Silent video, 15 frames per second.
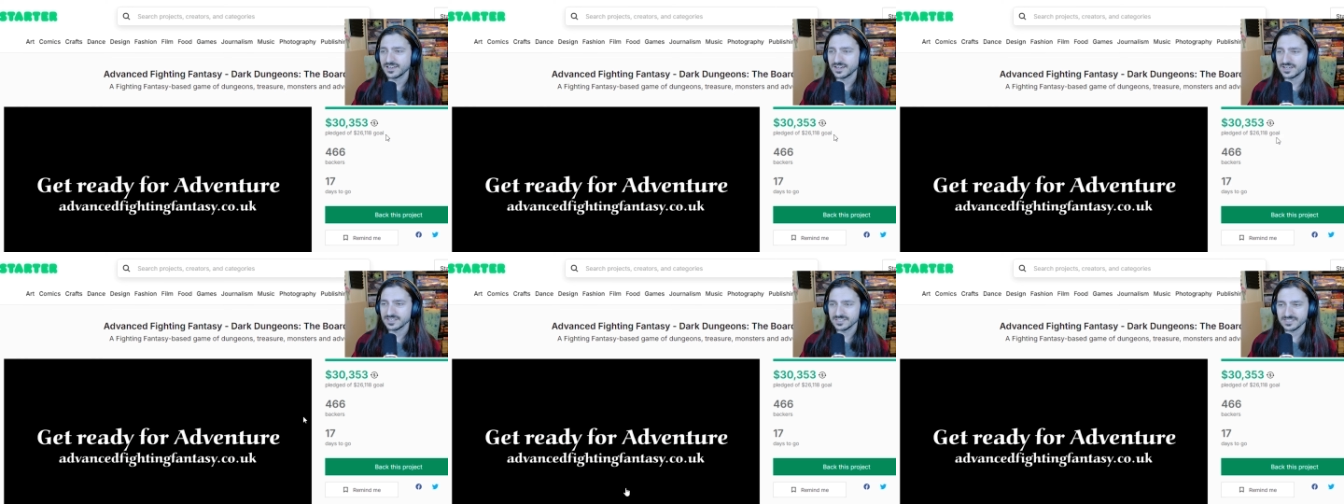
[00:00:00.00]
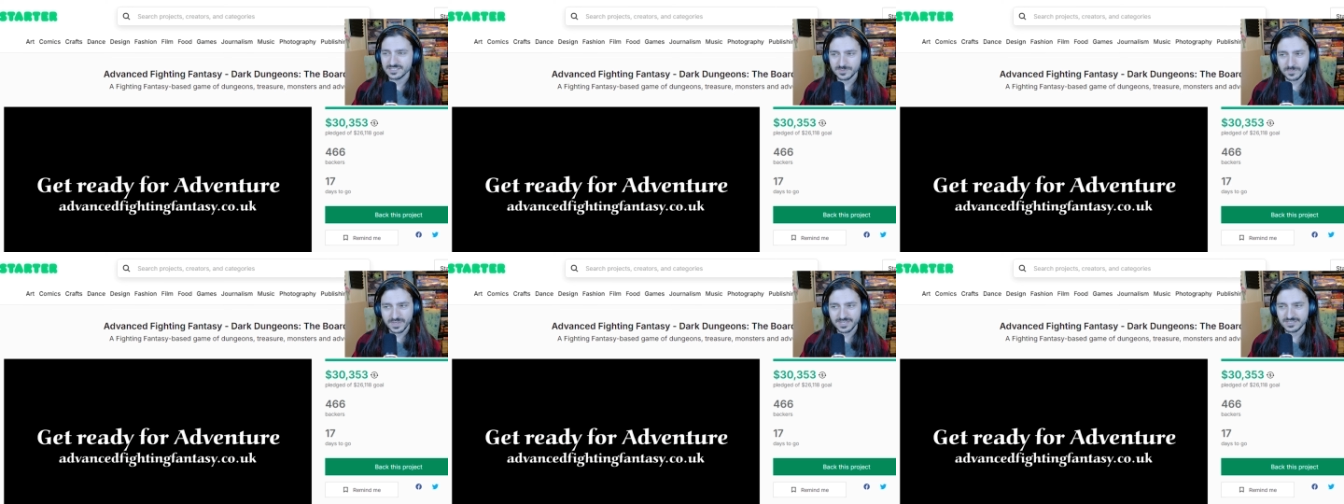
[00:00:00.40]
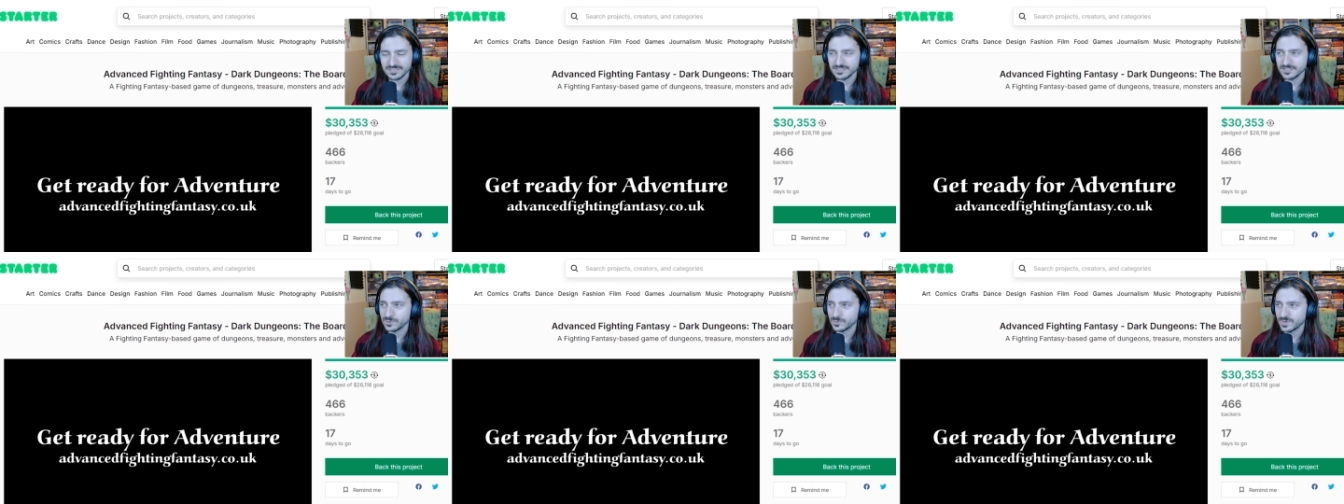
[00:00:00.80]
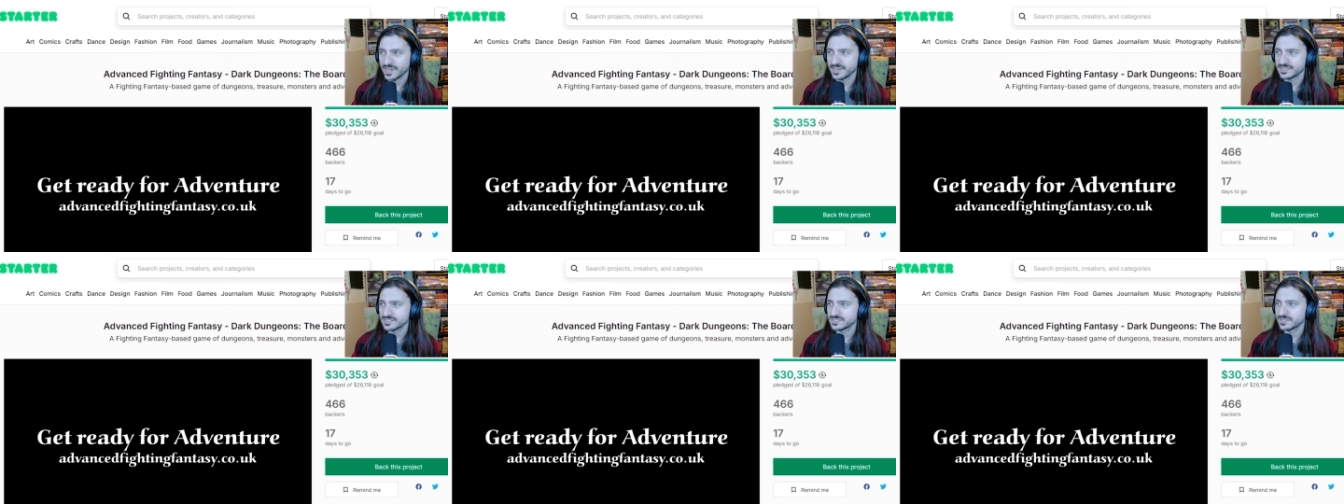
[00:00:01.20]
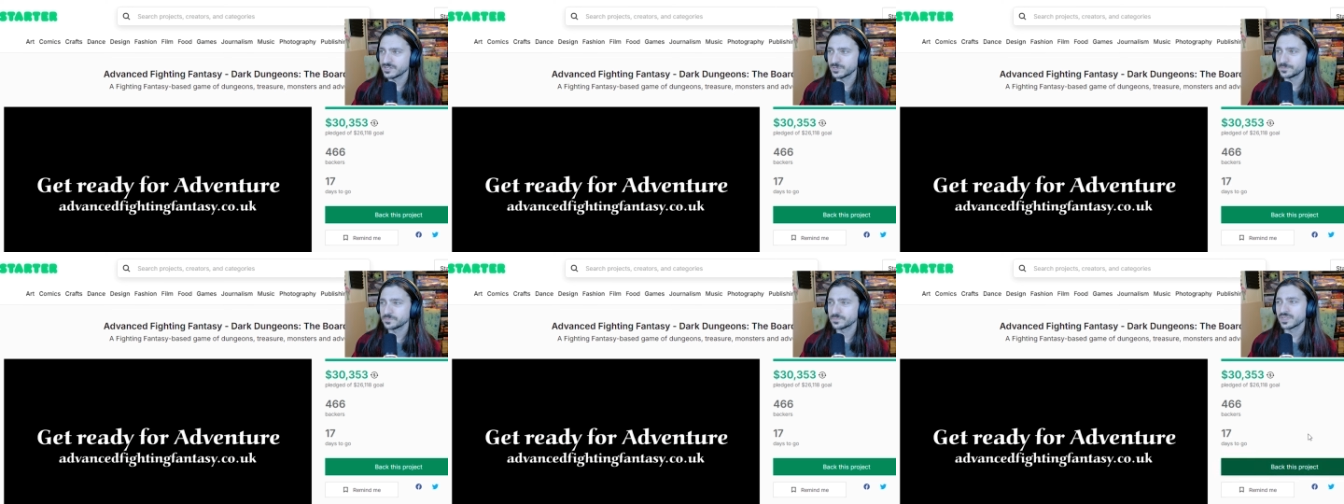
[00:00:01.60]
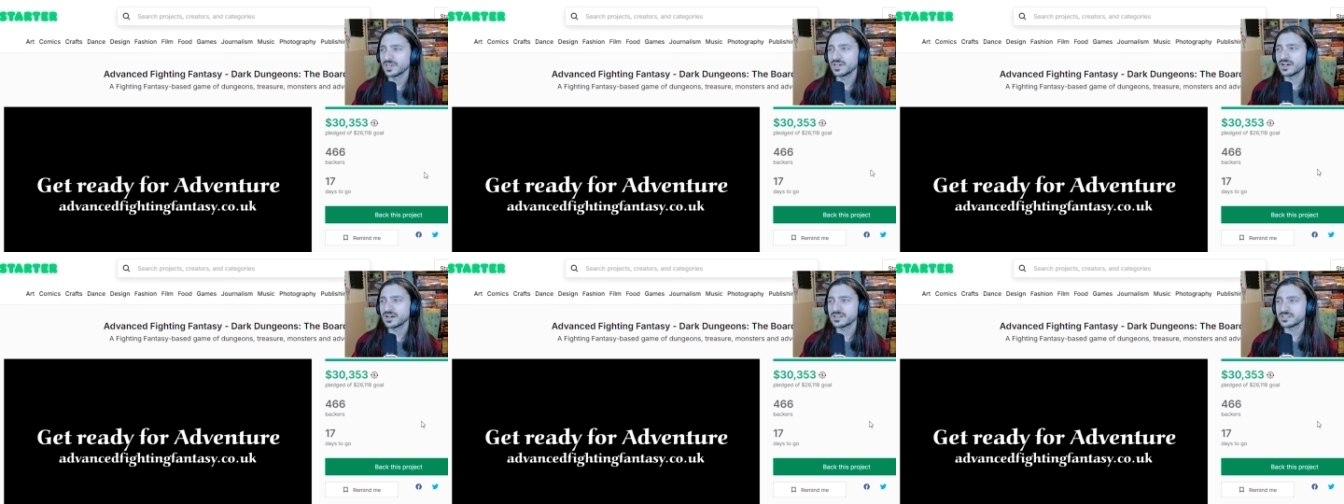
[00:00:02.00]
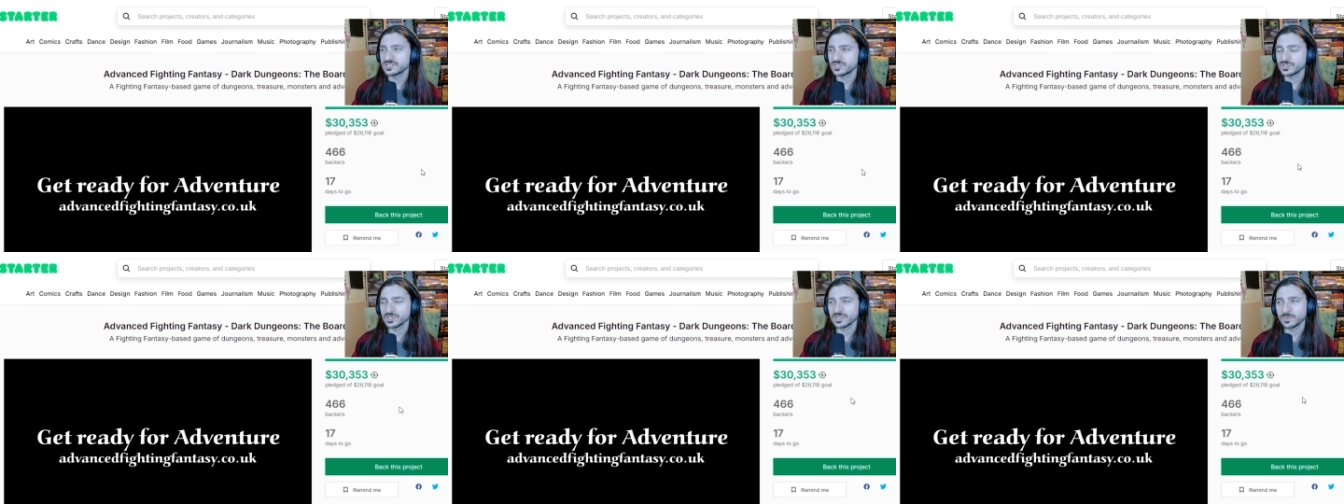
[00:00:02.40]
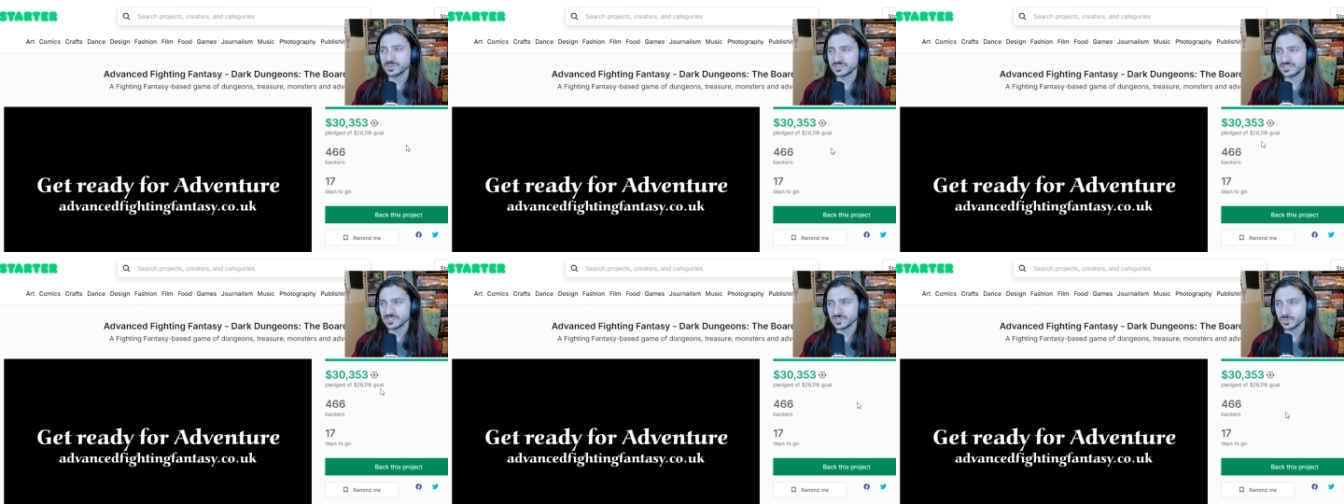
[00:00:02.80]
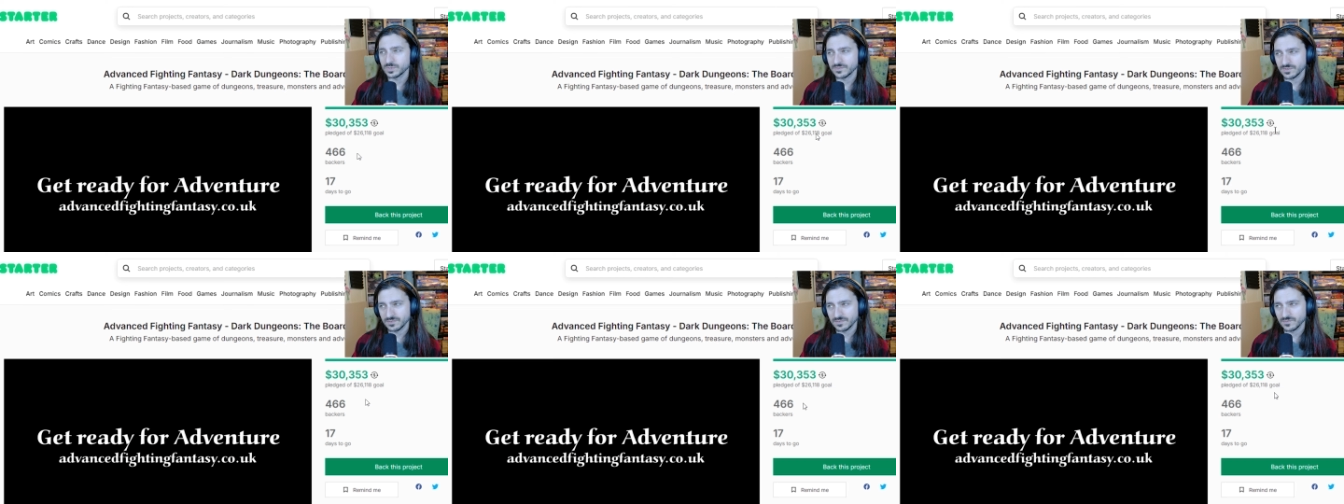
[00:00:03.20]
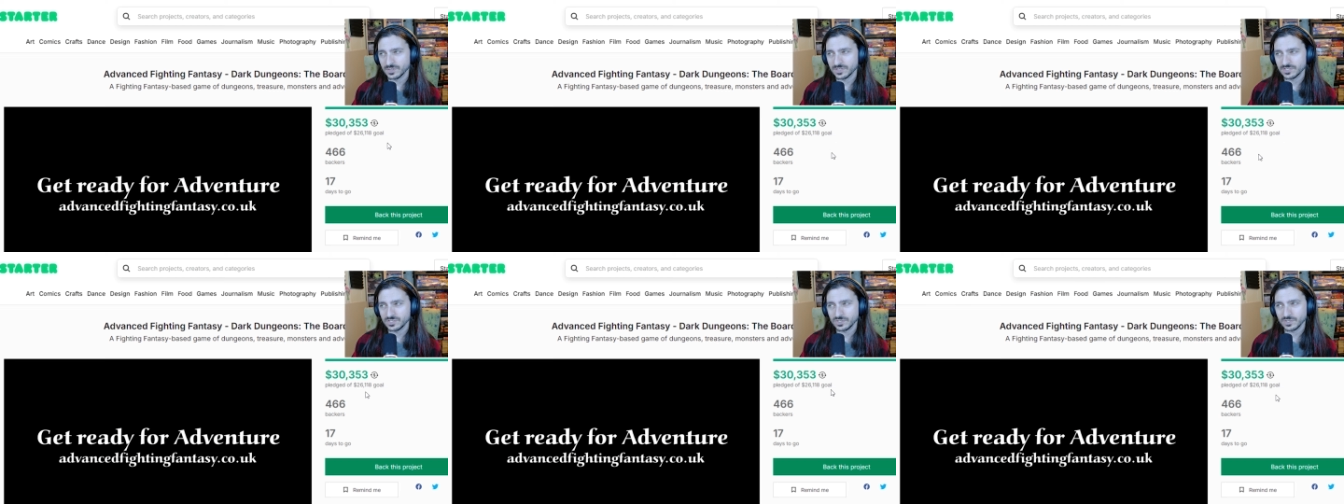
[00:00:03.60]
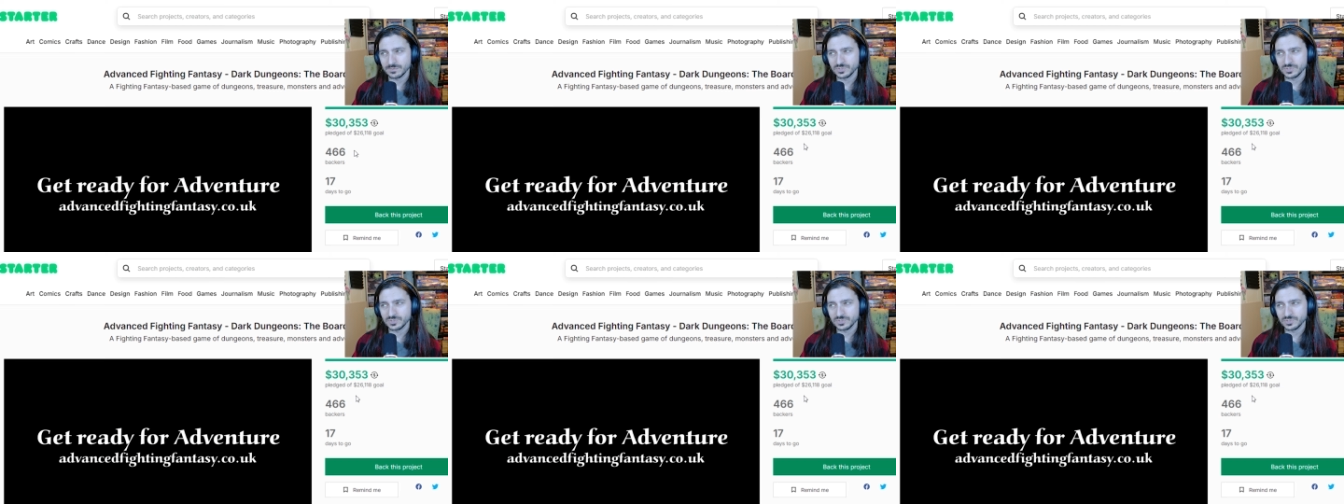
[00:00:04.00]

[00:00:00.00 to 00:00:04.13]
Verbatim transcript: Uh, this is based in the U K, so unsure what this would have converted to.